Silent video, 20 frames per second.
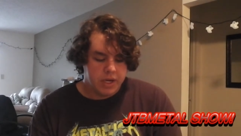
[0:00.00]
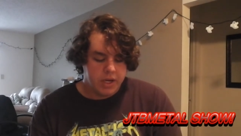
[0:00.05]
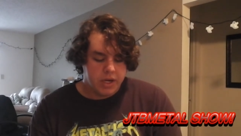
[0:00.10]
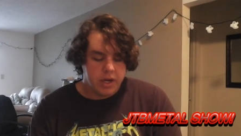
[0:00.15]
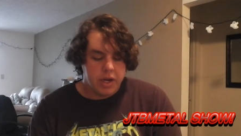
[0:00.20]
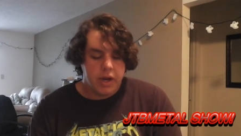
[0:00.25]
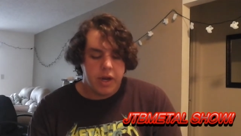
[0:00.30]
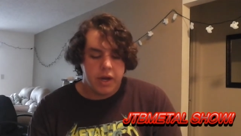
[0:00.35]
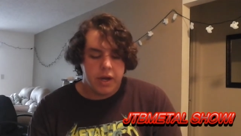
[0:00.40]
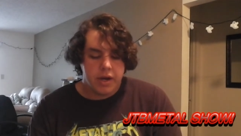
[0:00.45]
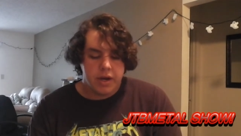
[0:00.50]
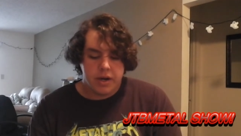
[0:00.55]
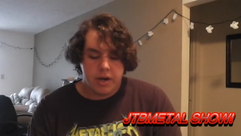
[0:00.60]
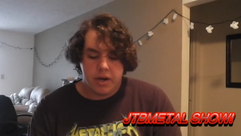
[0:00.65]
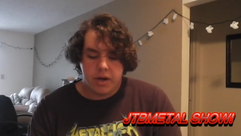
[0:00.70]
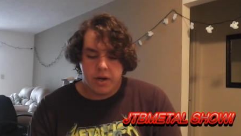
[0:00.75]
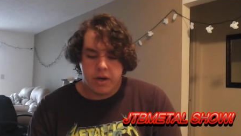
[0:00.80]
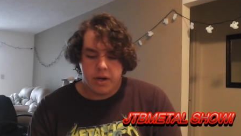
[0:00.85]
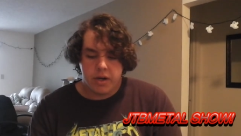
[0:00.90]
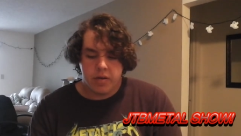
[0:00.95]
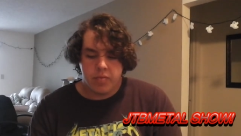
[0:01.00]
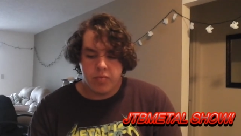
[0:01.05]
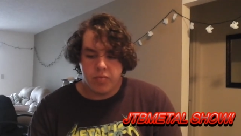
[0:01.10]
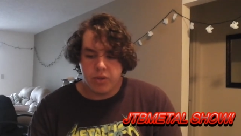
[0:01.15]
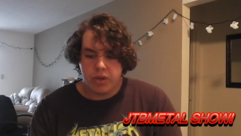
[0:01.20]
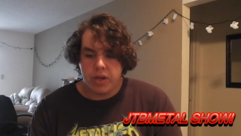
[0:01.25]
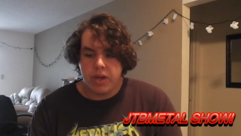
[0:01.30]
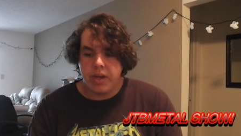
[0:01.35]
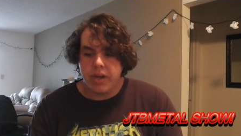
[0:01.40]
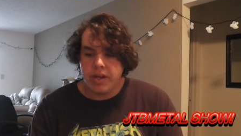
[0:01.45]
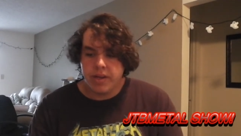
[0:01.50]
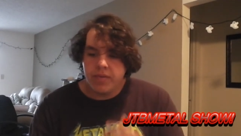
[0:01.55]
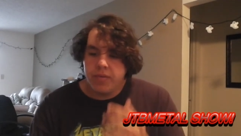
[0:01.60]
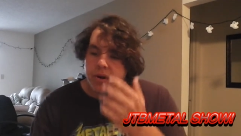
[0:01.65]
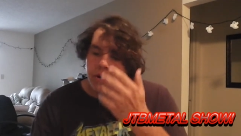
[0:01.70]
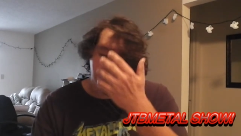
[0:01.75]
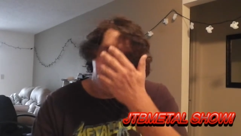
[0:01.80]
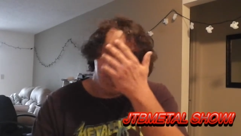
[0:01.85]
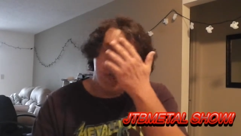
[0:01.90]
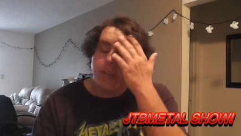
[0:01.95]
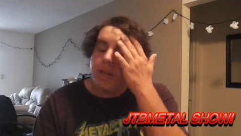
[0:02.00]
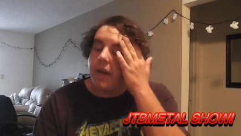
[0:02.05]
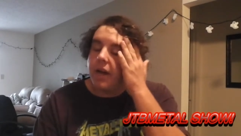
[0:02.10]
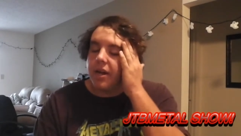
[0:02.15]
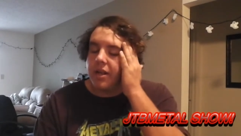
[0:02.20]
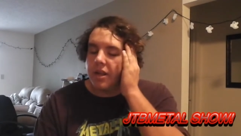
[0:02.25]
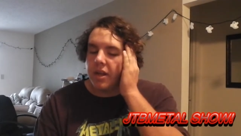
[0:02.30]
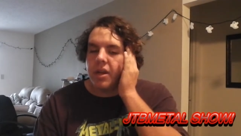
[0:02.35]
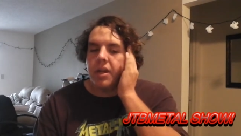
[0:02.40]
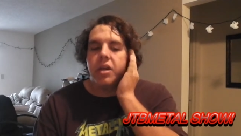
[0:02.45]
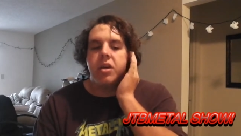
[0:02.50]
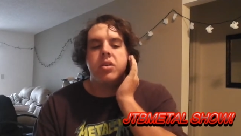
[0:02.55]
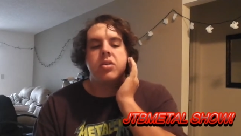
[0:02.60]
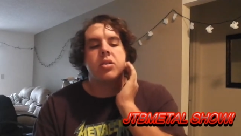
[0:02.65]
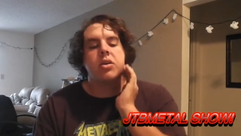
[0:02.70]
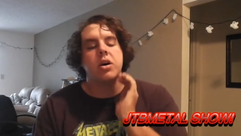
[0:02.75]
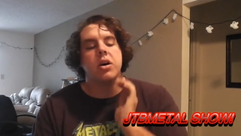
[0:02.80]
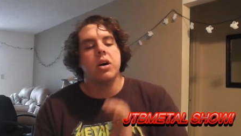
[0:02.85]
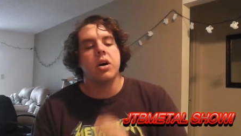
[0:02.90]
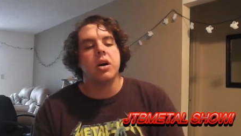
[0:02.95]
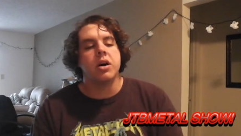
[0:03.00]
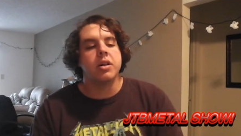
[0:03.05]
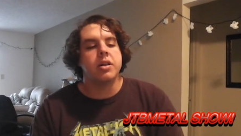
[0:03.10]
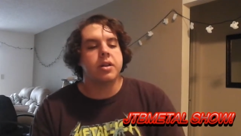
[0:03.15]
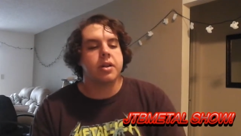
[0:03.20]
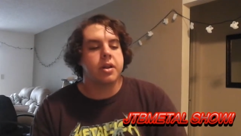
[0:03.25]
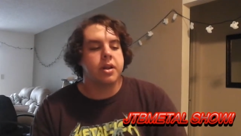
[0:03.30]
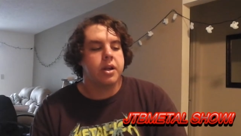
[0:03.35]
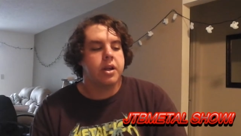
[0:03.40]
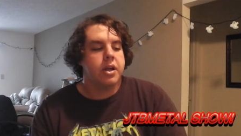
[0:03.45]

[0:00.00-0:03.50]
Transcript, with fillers: And uh, it is very sad that he is gone.